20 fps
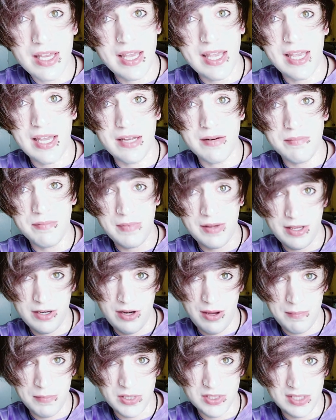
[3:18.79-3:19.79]
and my
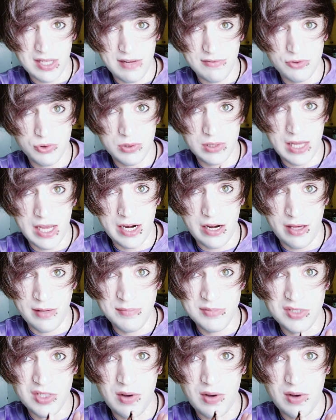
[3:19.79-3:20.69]
numbers have to align up,